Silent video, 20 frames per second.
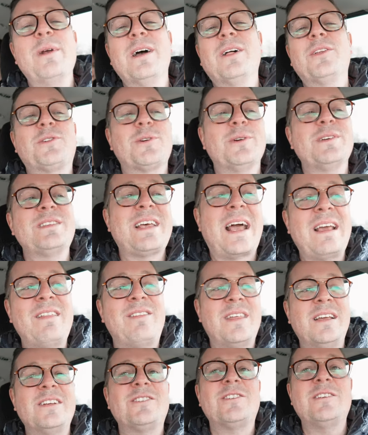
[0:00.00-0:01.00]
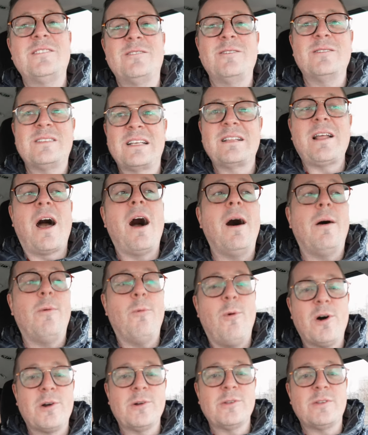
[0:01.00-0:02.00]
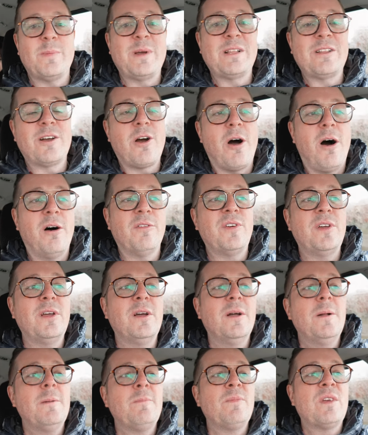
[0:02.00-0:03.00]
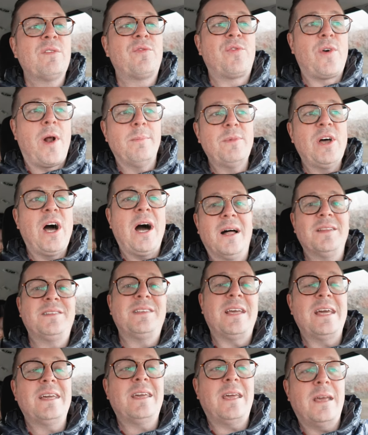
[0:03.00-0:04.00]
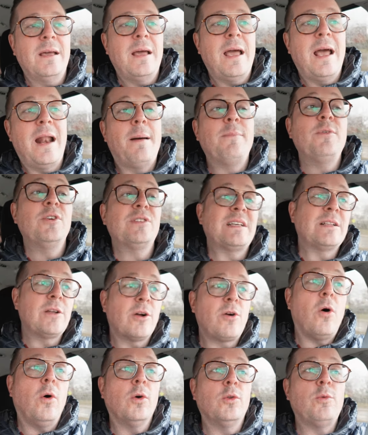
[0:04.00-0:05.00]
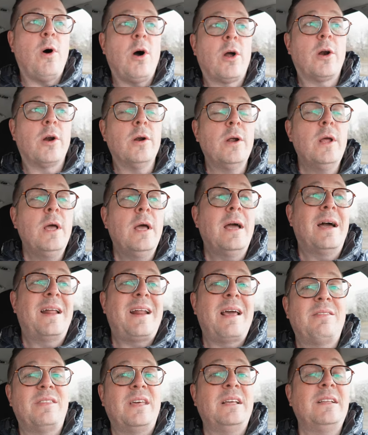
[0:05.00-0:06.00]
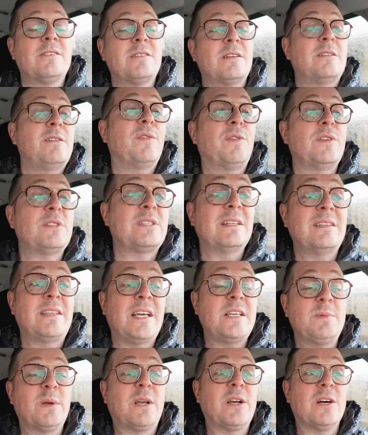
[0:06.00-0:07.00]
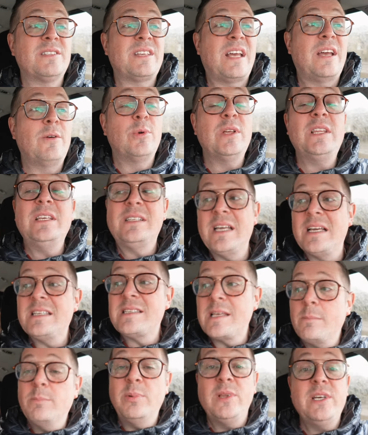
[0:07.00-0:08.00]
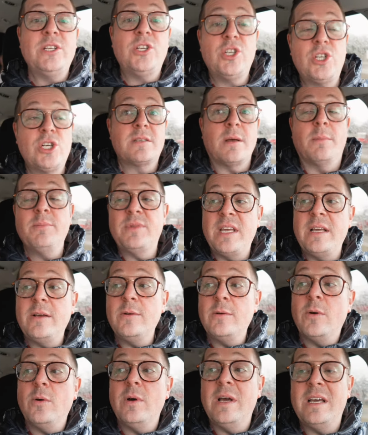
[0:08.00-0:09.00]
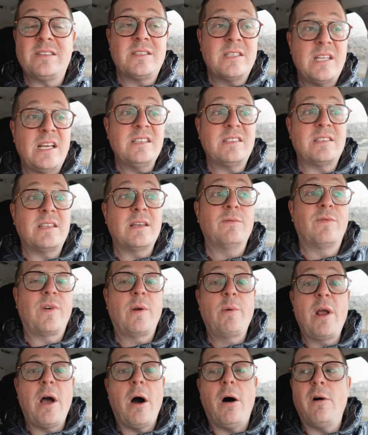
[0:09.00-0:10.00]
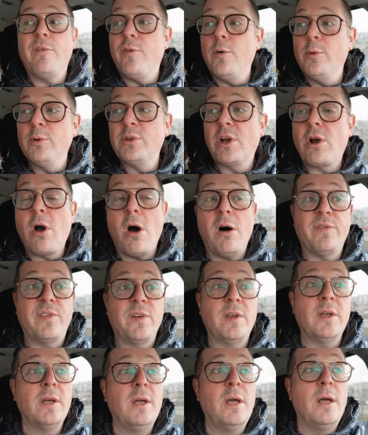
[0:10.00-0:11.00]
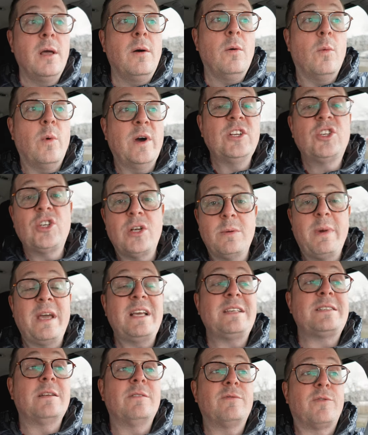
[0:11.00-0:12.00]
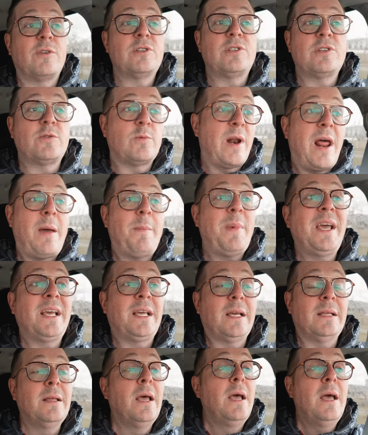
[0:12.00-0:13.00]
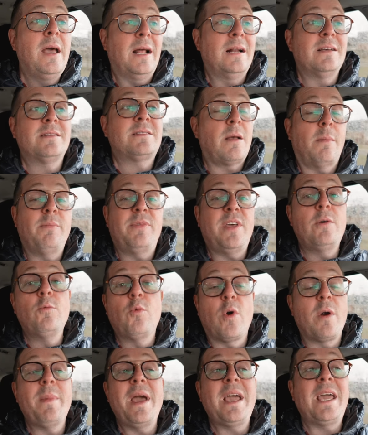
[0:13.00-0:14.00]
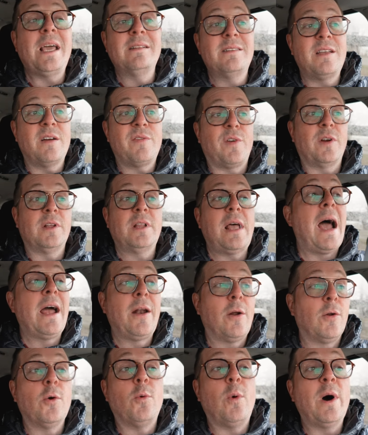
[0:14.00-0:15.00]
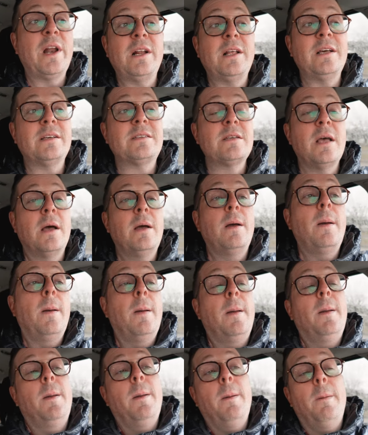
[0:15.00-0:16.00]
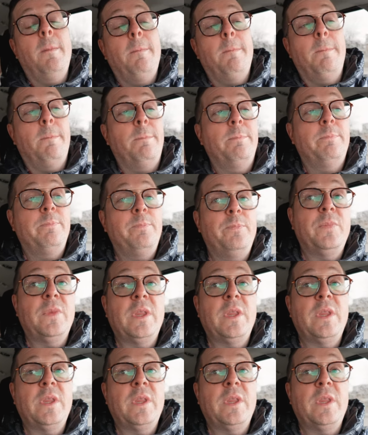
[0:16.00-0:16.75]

real truth is I think she's using the hot water to make the coffee from the hot tank, and I'm using the cold water. And I think there's a difference in taste because it really tastes like bleach. Something is tasting very awful with the coffee when she makes it versus when I make it, and it's something we're making different. I don't know what it is. You know what? I always use the hot water